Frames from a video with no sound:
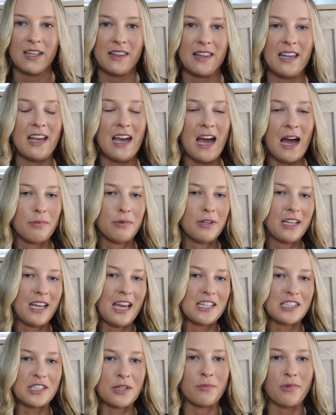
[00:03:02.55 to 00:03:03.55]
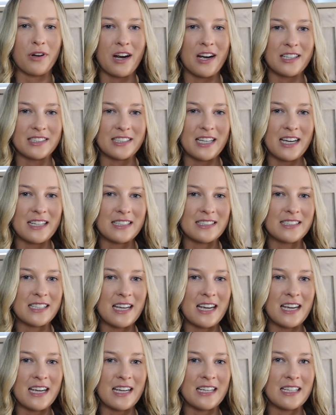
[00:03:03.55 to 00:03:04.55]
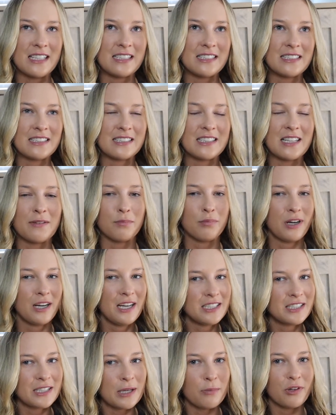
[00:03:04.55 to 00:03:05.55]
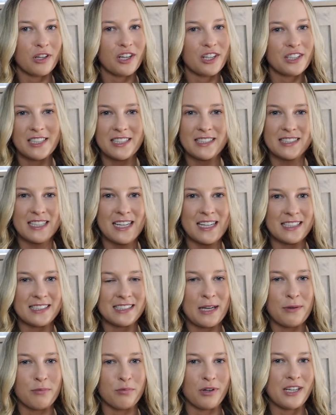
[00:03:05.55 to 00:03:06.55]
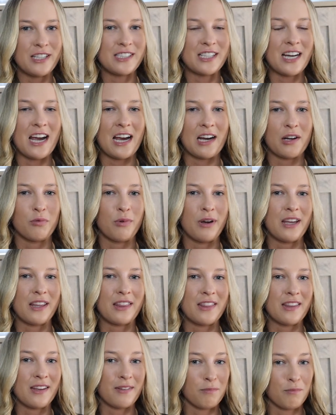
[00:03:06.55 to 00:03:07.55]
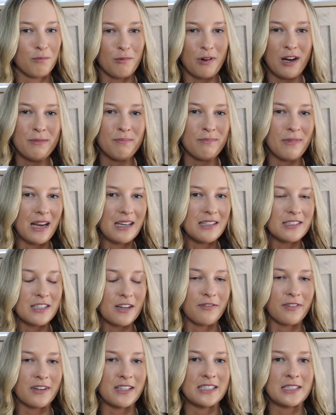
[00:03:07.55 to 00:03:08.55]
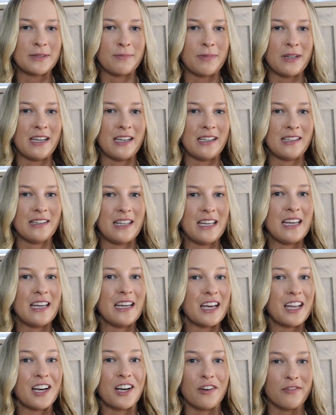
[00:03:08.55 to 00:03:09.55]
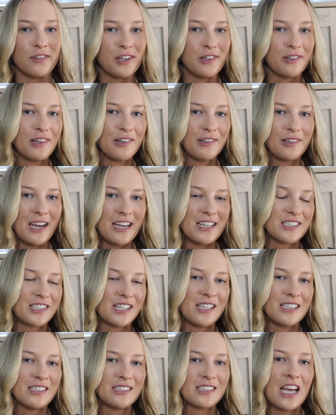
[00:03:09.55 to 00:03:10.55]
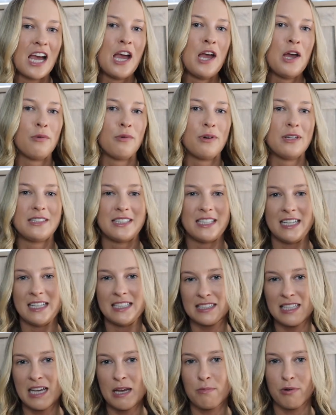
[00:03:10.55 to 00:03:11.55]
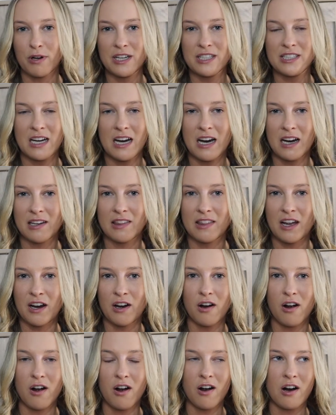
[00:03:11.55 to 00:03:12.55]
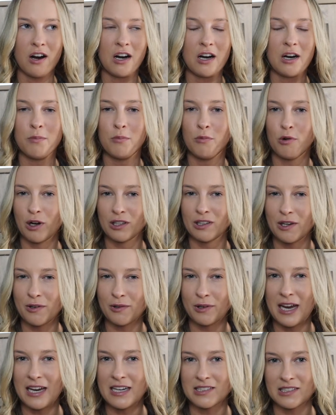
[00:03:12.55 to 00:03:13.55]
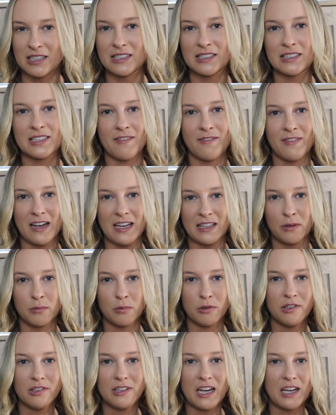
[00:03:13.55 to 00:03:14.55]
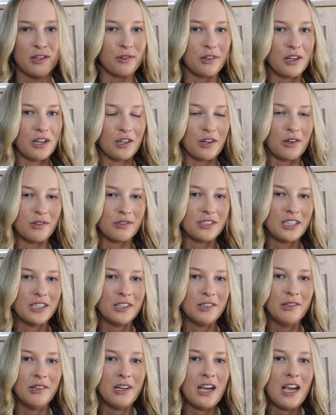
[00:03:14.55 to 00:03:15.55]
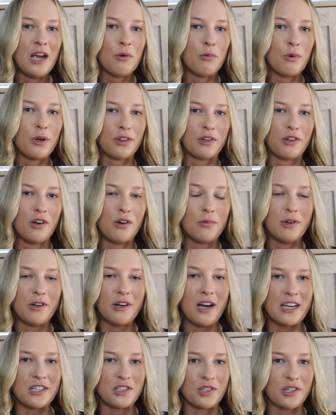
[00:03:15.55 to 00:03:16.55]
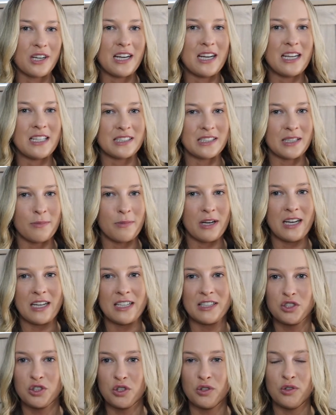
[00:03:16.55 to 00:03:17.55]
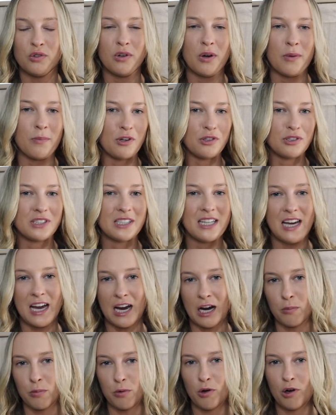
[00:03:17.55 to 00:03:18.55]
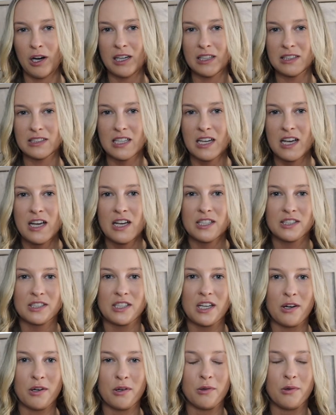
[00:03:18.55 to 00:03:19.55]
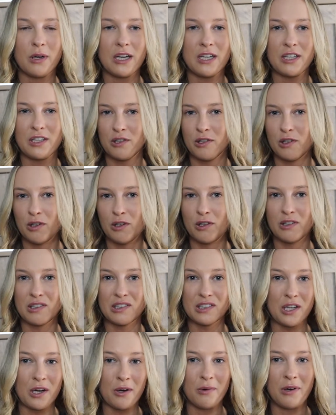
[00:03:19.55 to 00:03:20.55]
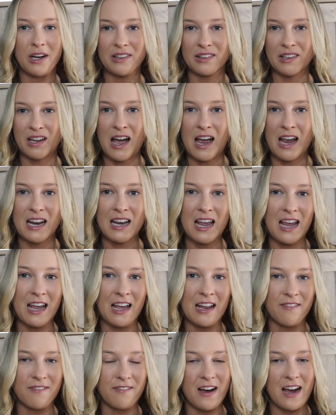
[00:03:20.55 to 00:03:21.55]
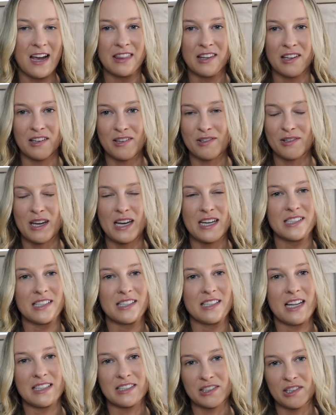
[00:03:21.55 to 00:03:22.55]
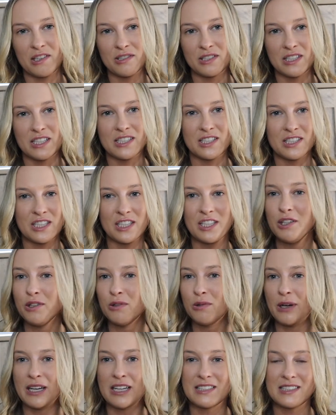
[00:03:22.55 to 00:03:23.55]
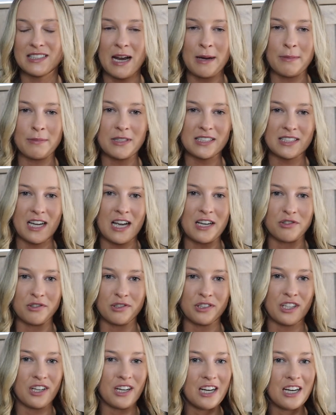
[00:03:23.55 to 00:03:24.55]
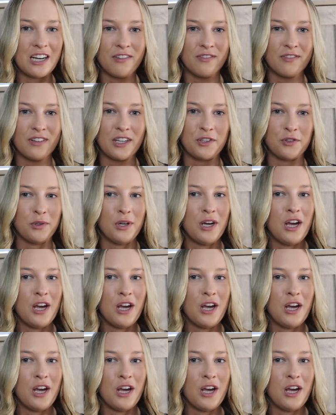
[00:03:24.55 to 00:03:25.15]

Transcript: The application process is pretty similar to TSA PreCheck, with the one main difference being the interview locations. With TSA PreCheck, there are more locations available that you can go to. With global entry, it's limited to mostly airports, so you'll go online and find the location that's closest to you when it's time to schedule your interview.